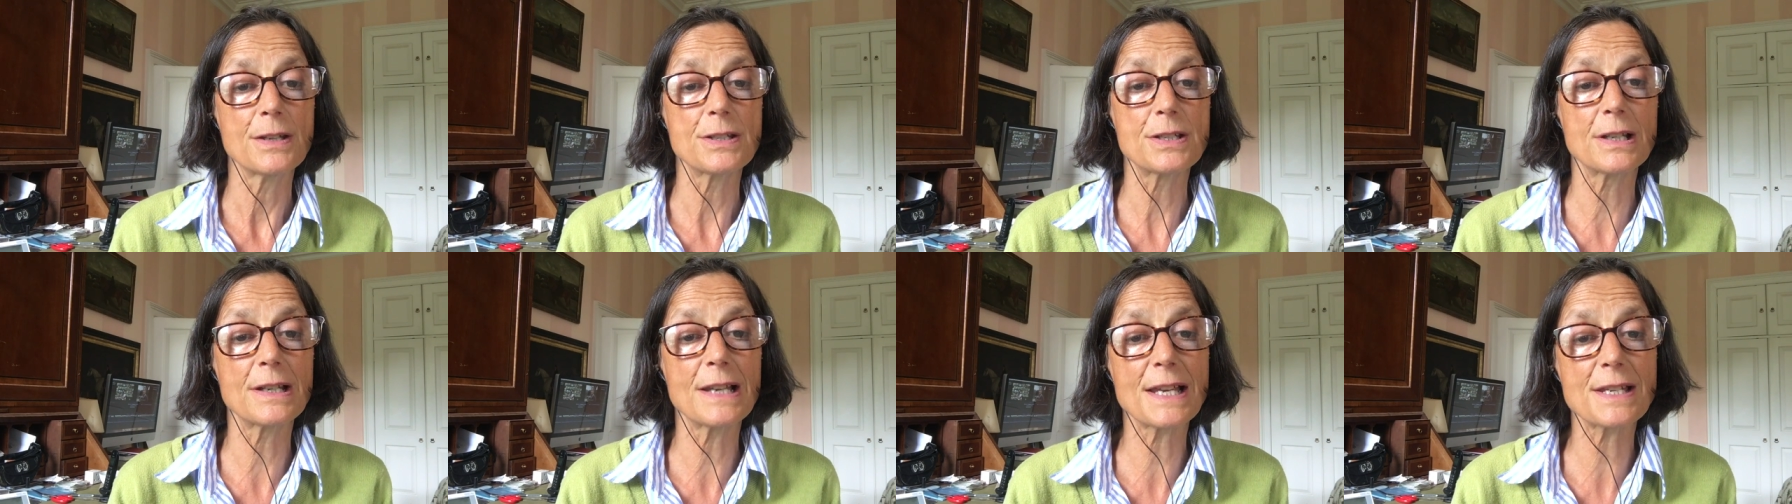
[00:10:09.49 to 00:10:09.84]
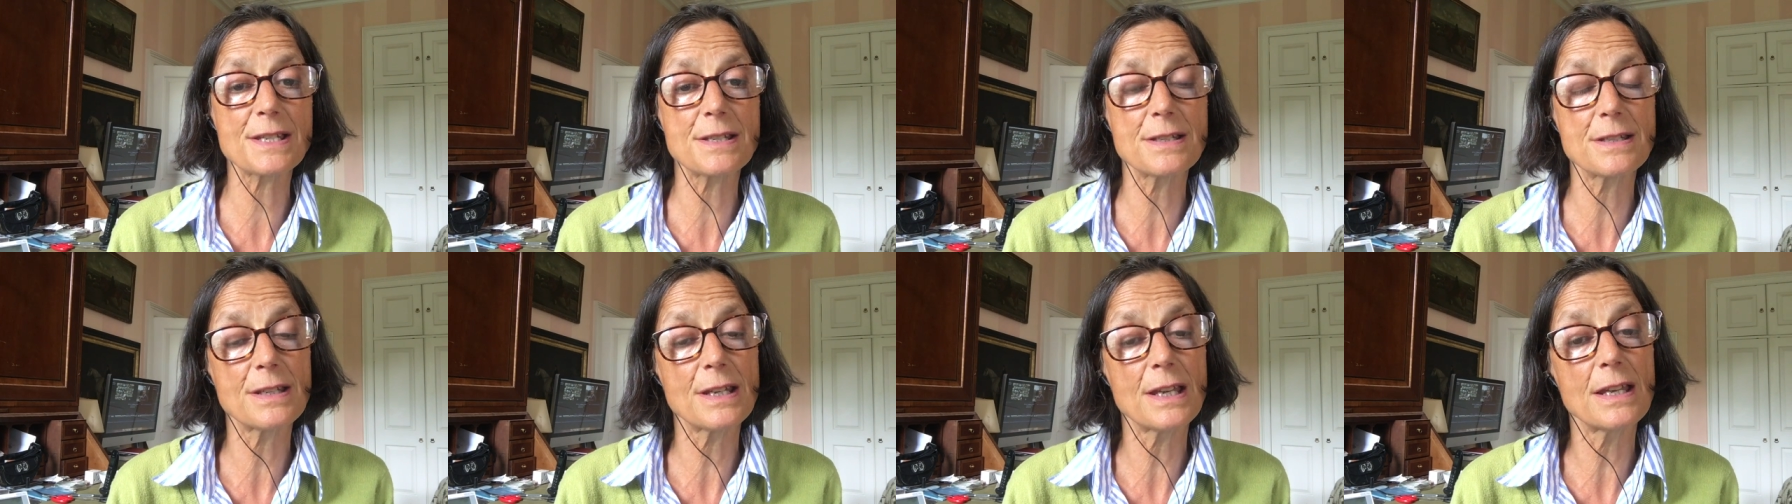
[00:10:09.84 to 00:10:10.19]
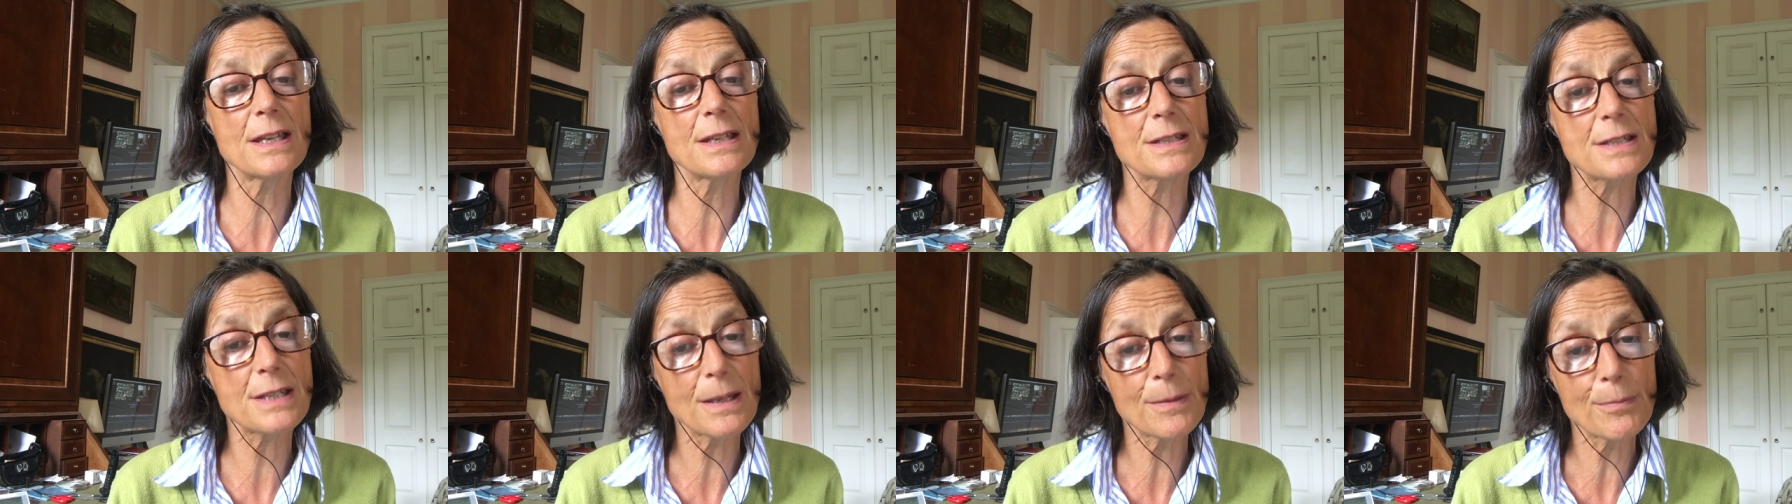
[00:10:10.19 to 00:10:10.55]
To lessen
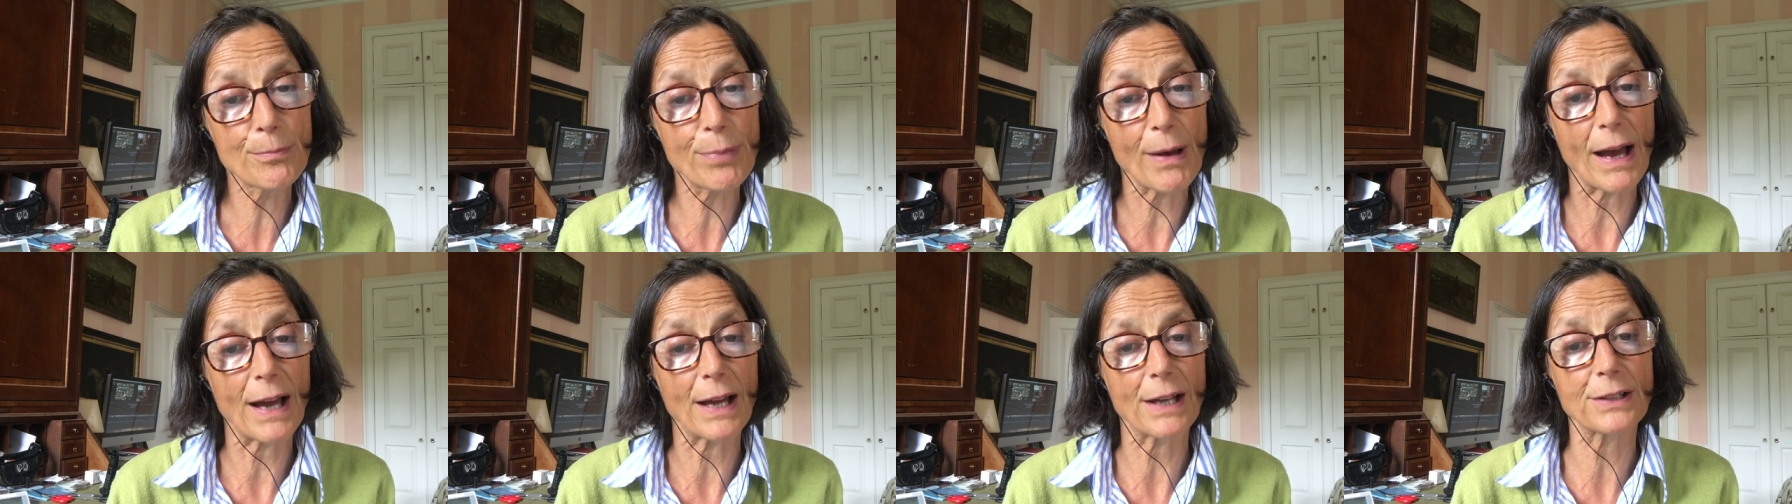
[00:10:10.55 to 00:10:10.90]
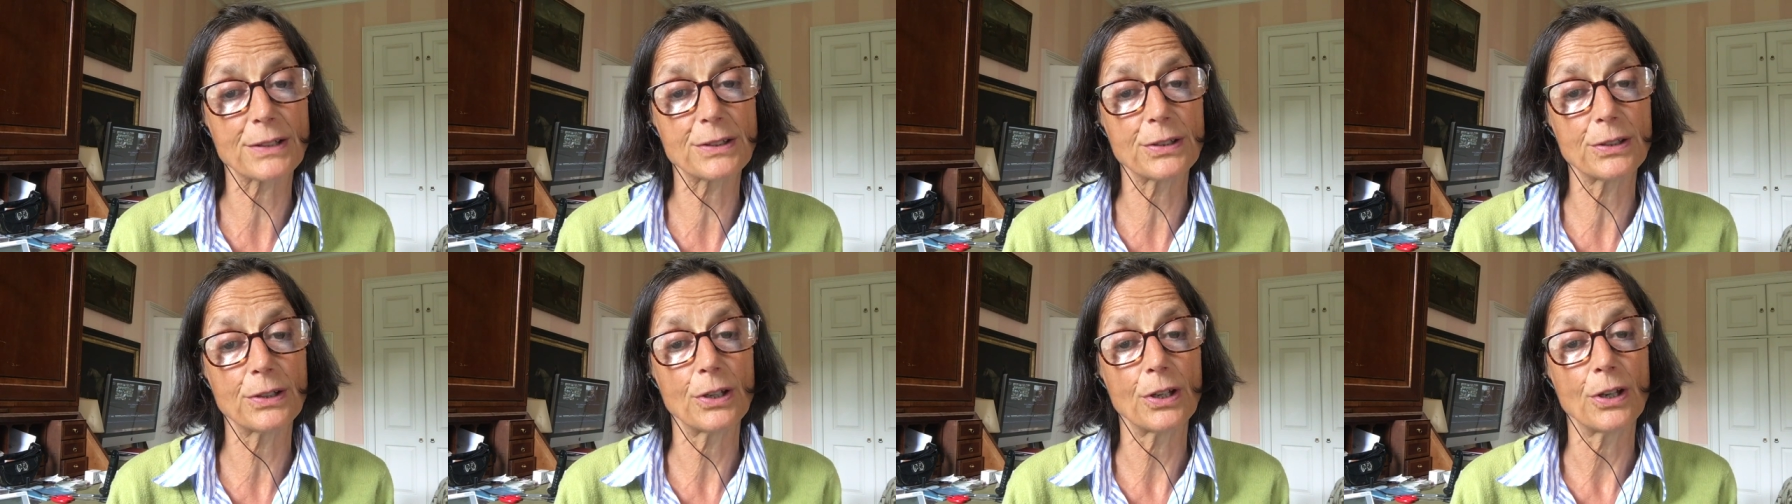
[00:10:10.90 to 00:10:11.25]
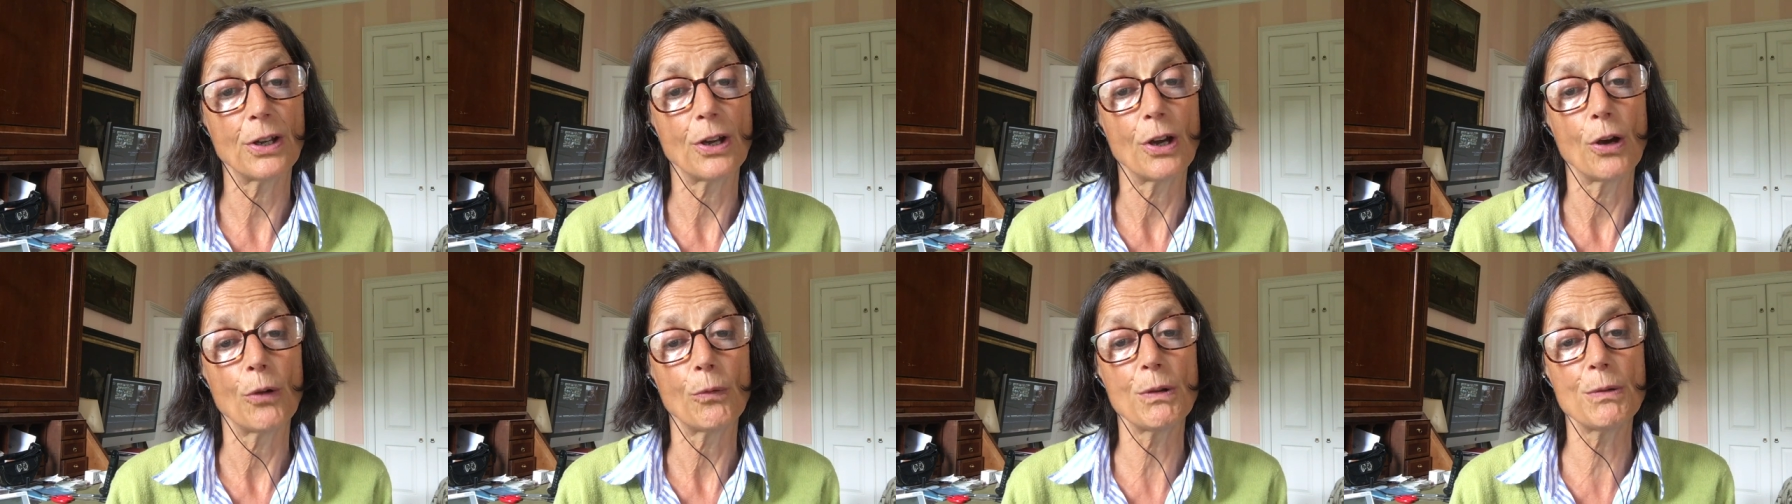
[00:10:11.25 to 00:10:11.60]
its impact,
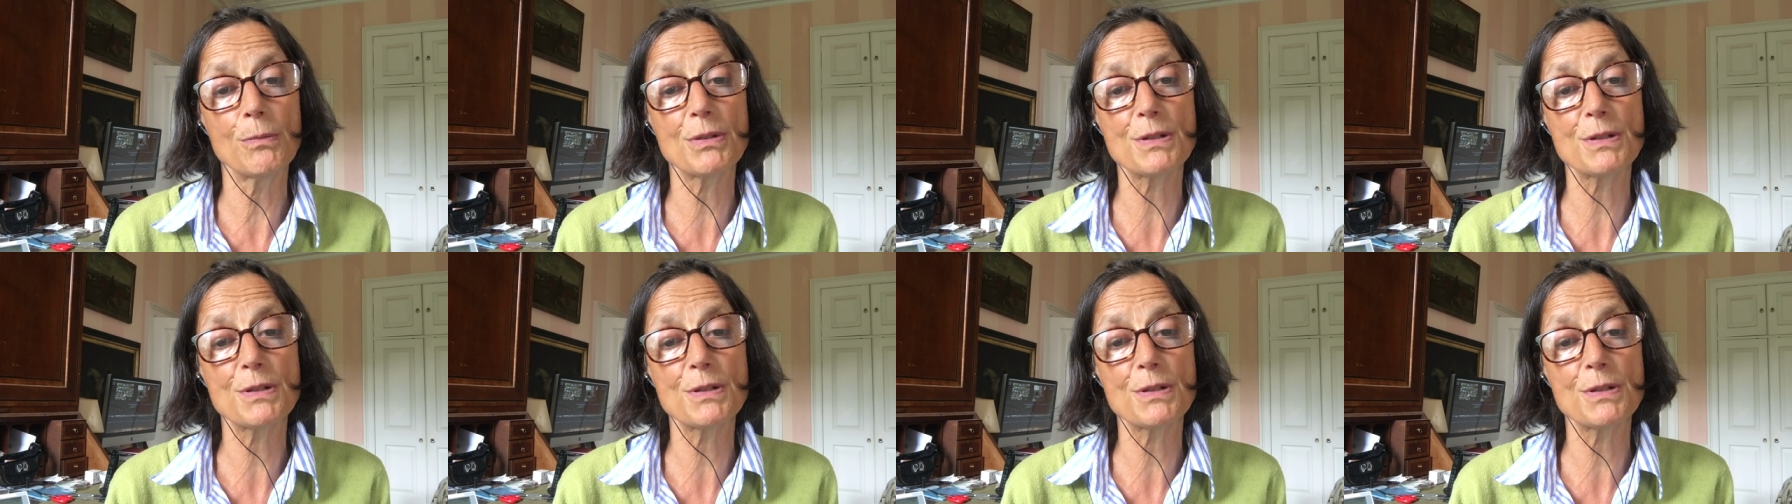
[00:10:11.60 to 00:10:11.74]
we